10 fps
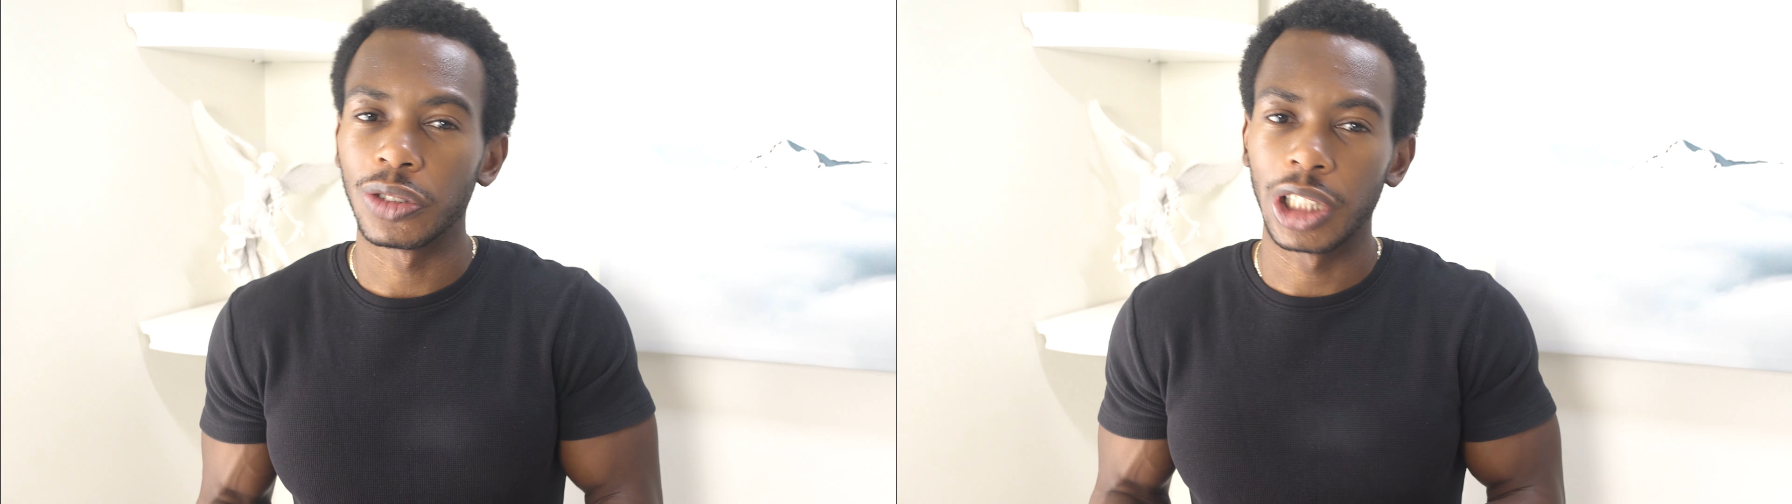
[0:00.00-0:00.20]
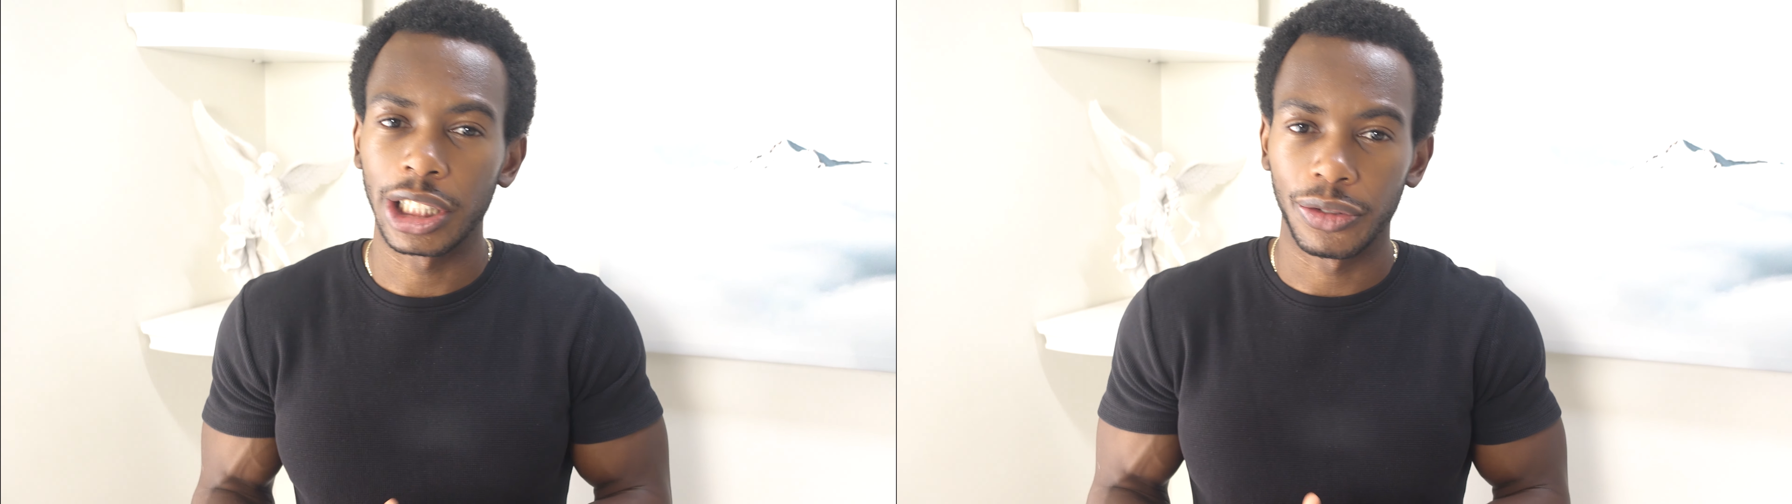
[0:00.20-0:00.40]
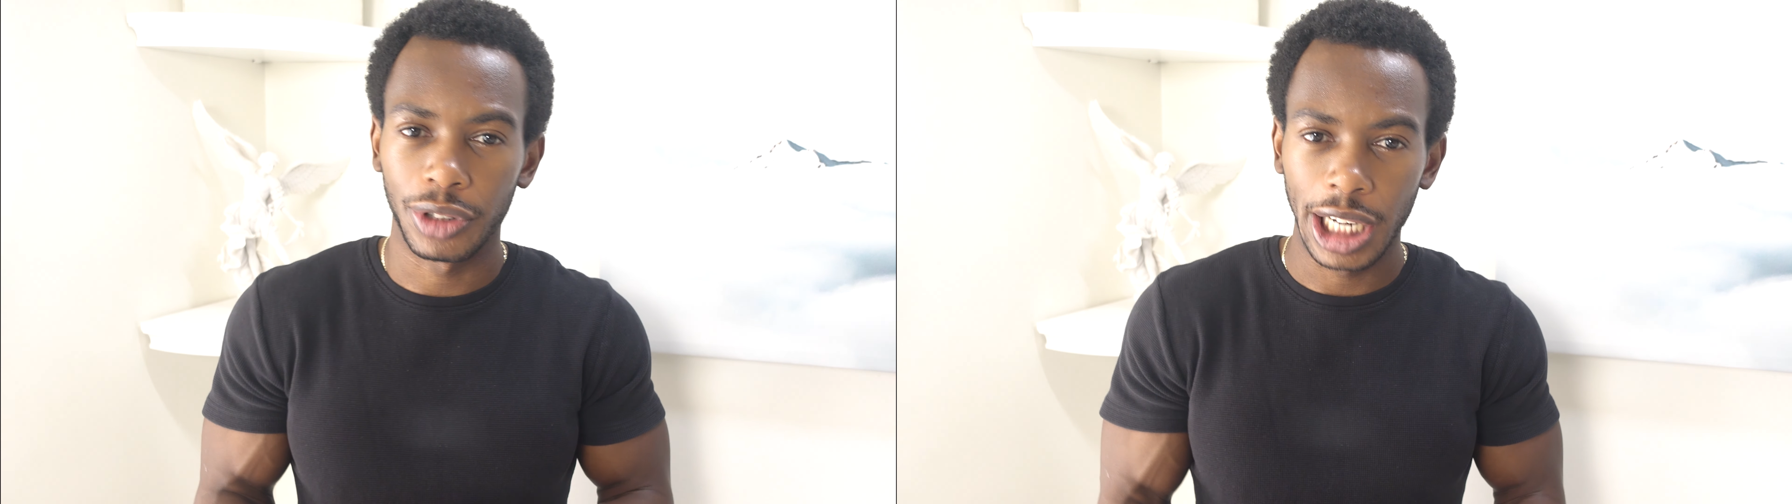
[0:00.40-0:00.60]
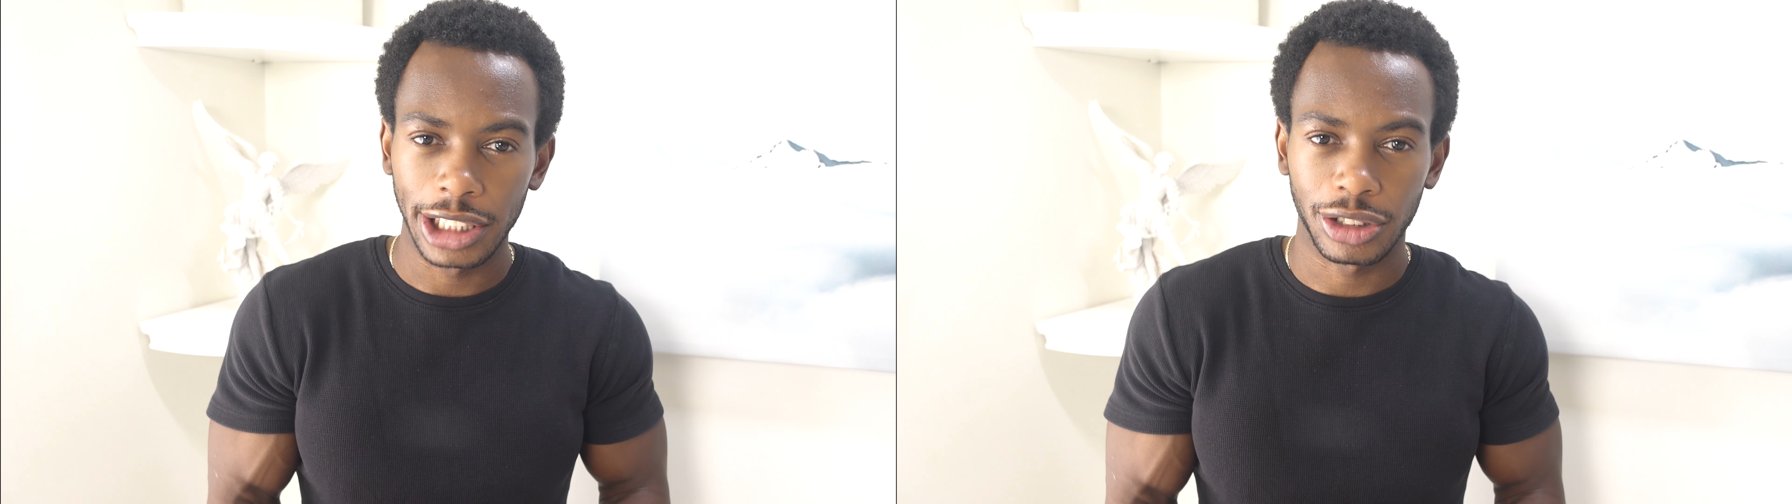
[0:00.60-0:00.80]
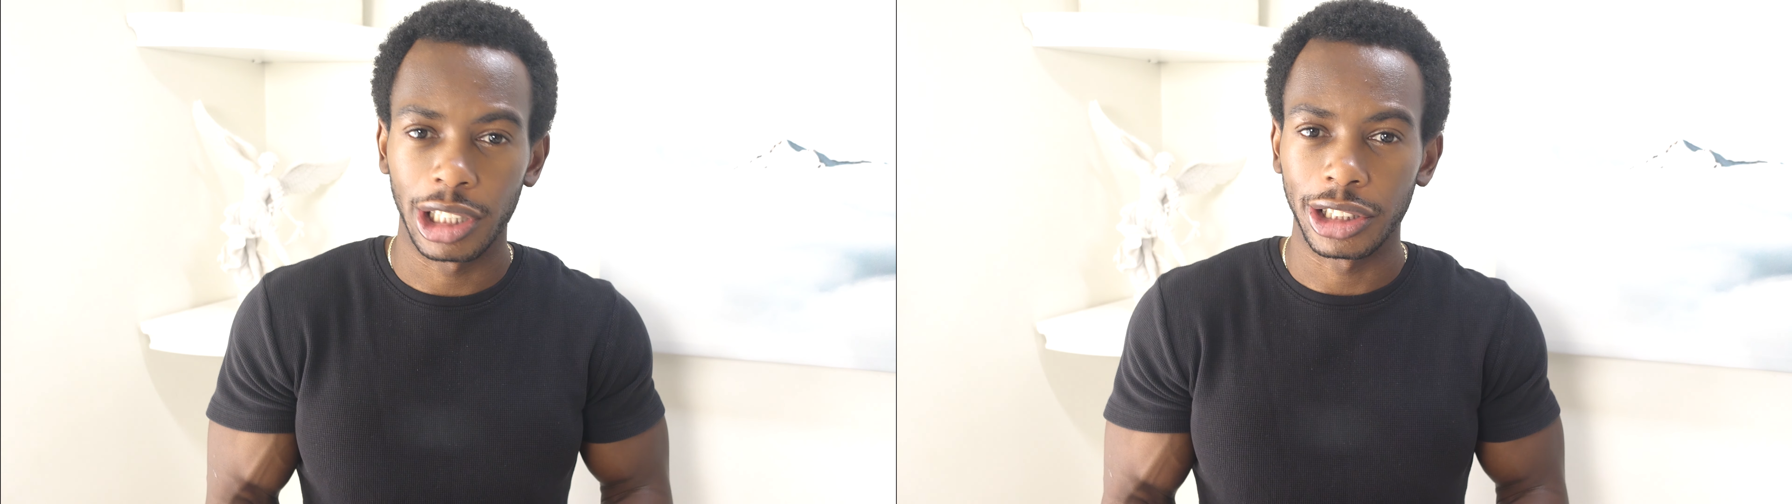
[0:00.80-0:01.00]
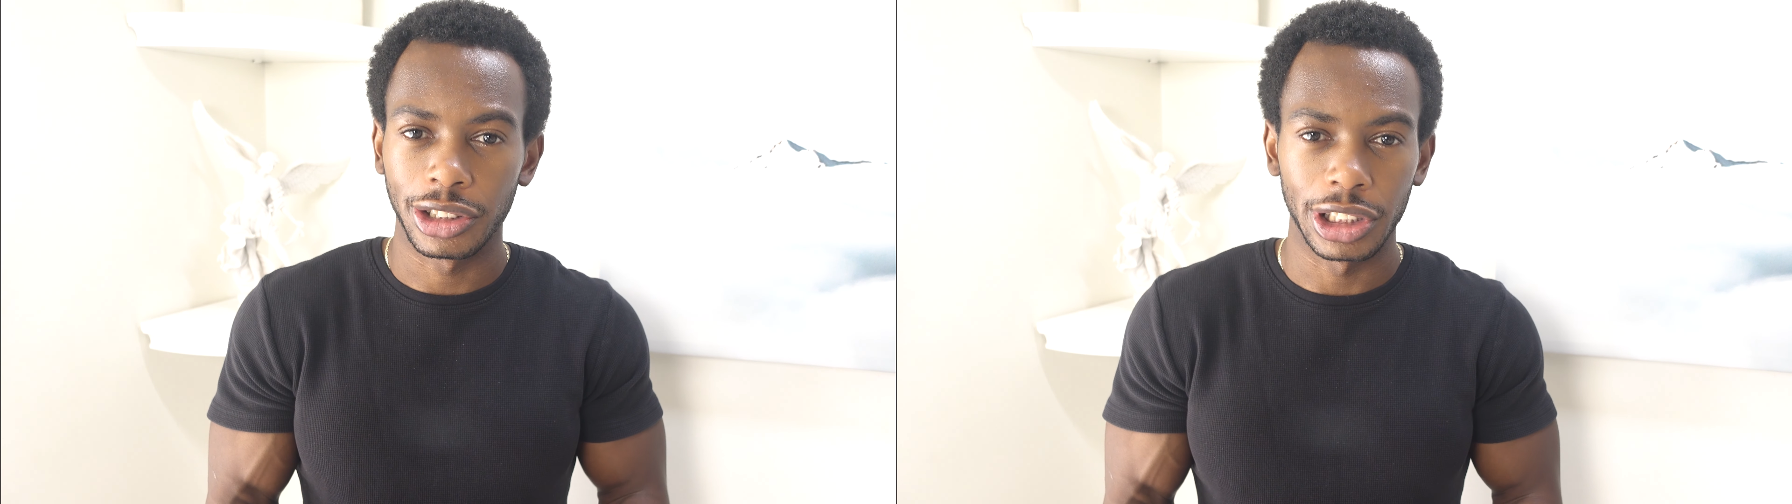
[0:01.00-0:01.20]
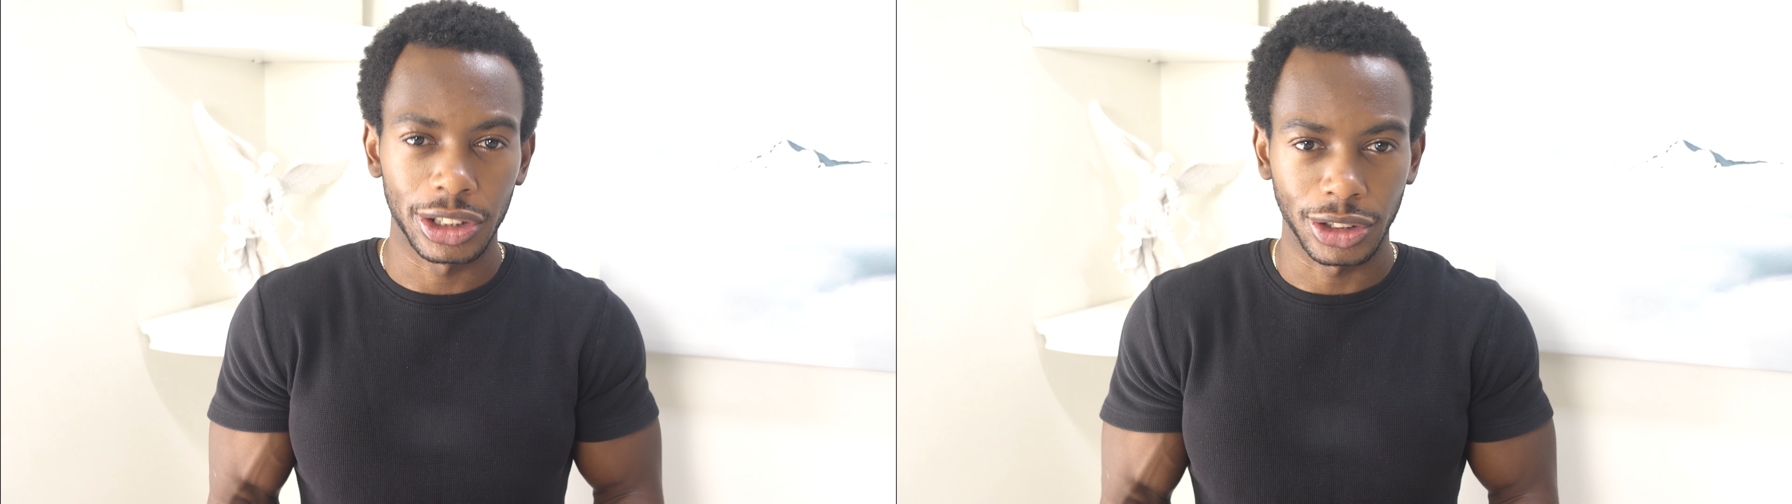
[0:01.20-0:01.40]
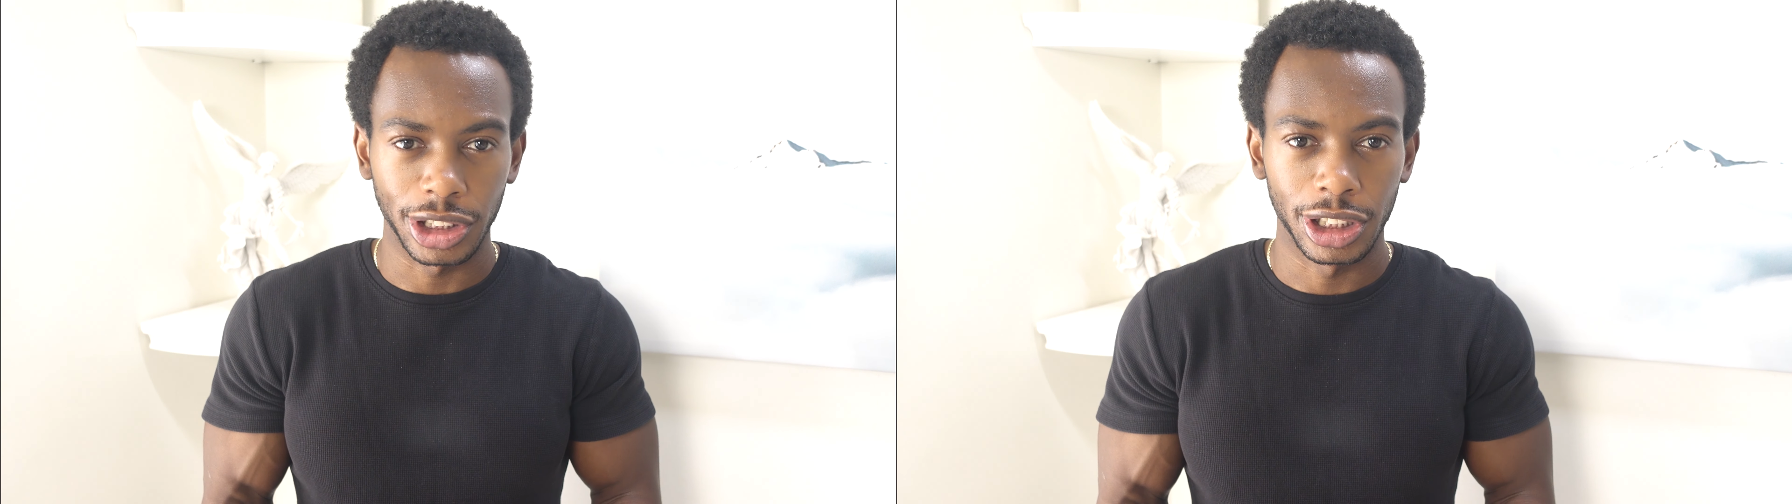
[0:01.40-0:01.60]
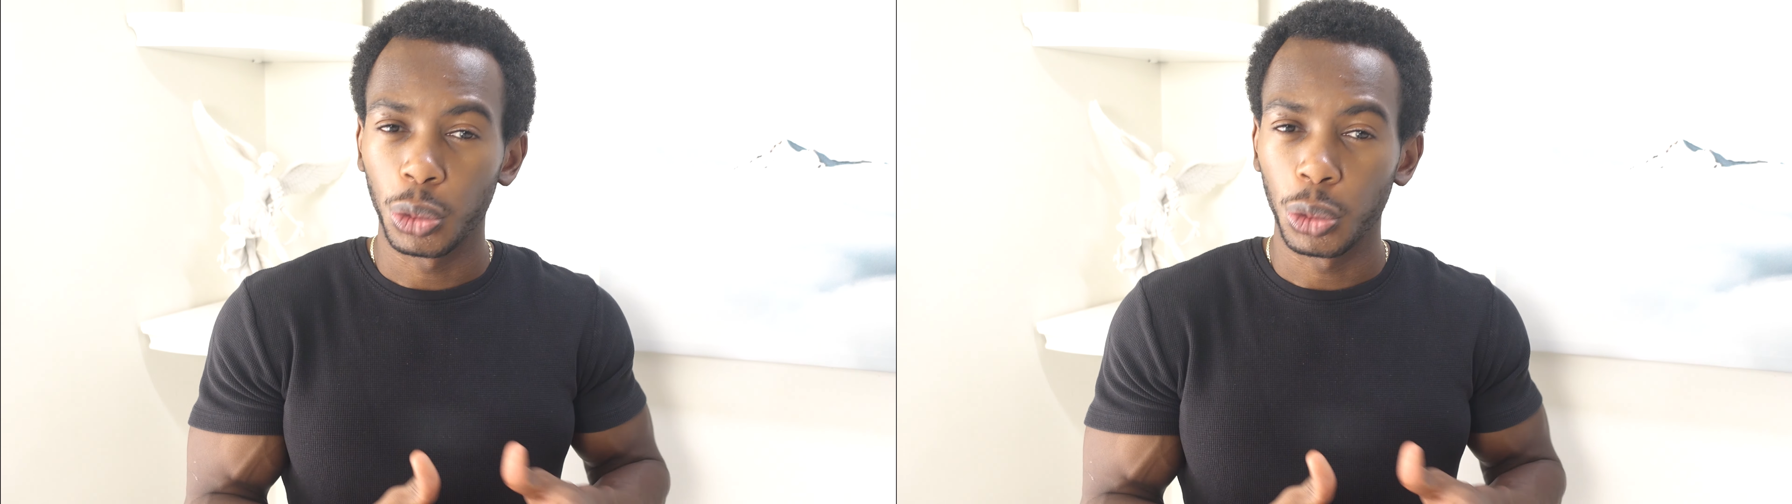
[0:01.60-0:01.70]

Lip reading: taking Finasteride consistently,